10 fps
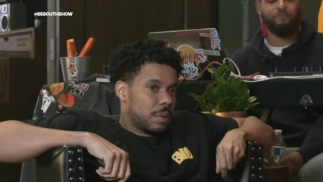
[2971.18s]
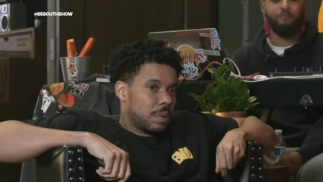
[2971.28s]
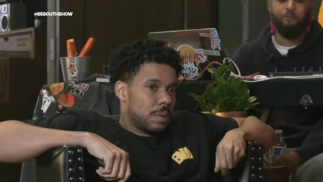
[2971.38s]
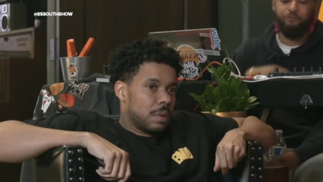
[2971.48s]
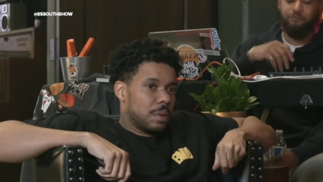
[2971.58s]

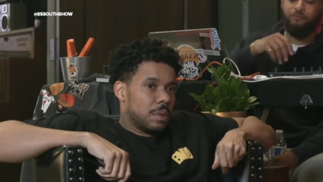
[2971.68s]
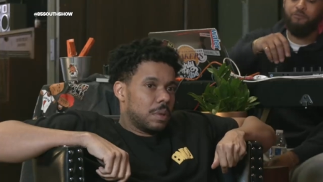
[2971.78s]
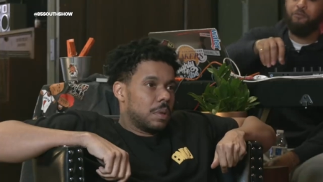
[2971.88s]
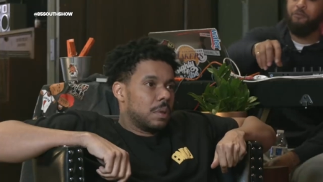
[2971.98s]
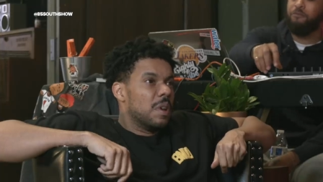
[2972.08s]
What kind of
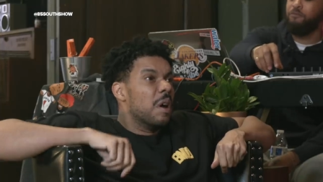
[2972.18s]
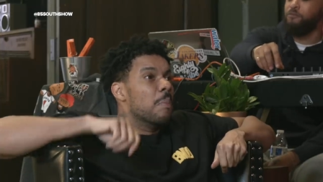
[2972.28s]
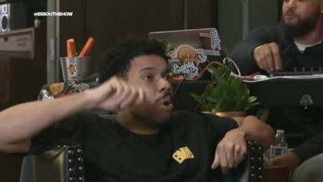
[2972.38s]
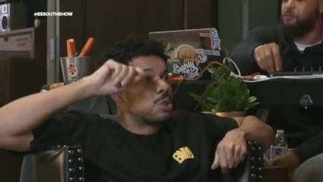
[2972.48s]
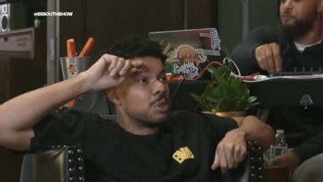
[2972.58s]
jobs?
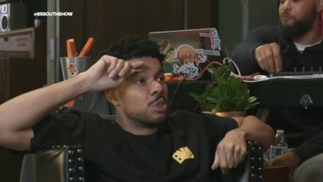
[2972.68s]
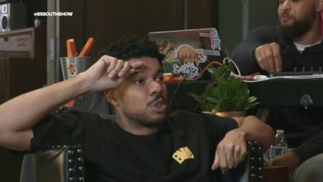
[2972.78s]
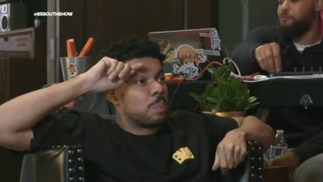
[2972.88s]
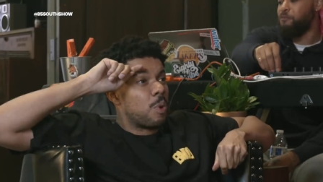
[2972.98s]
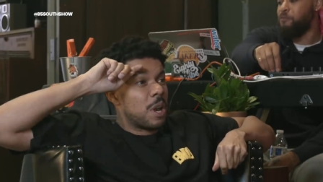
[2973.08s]
Emotional
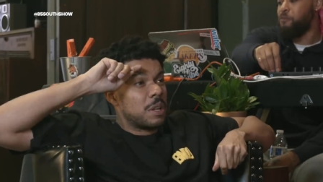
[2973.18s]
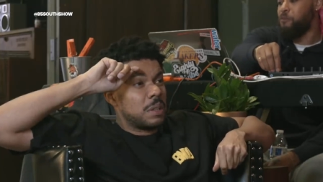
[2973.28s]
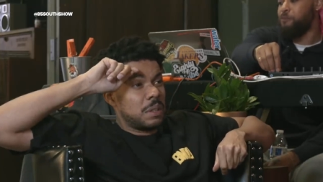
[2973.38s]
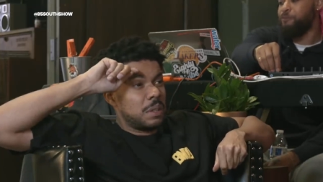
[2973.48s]
support?